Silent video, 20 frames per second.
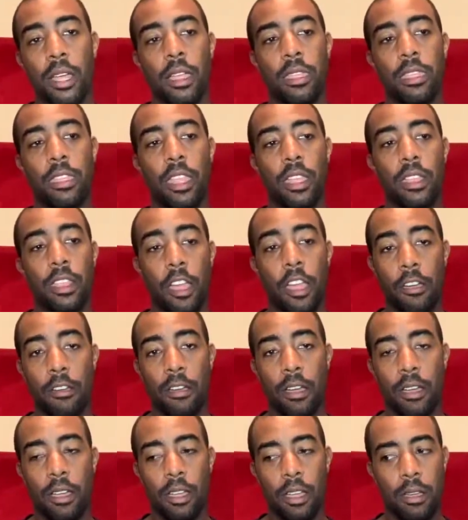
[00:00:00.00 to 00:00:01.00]
their
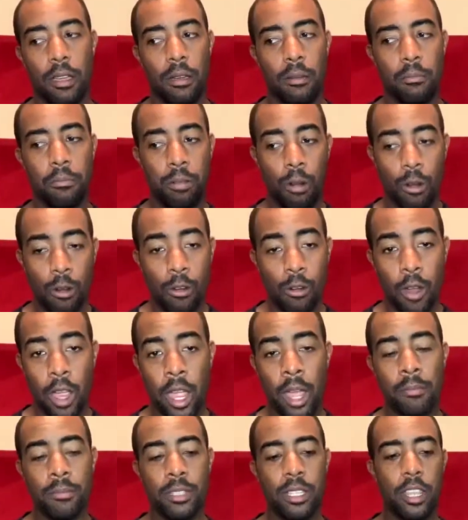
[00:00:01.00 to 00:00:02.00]

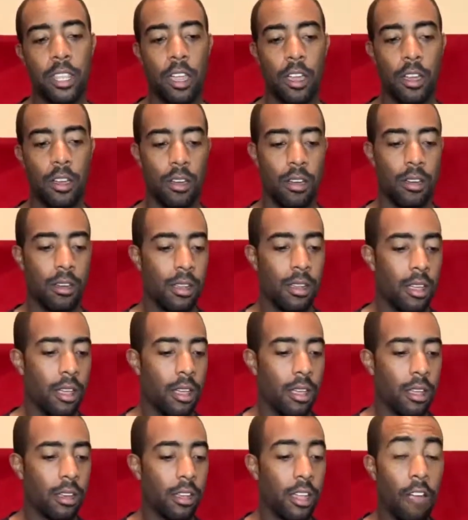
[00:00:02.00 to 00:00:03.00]
programs, their
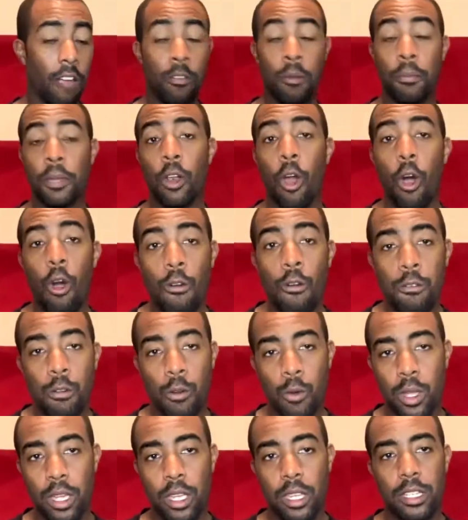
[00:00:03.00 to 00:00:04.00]
government
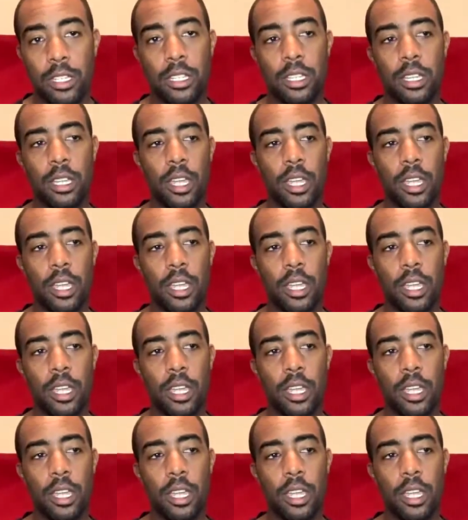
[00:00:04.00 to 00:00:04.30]
overreach,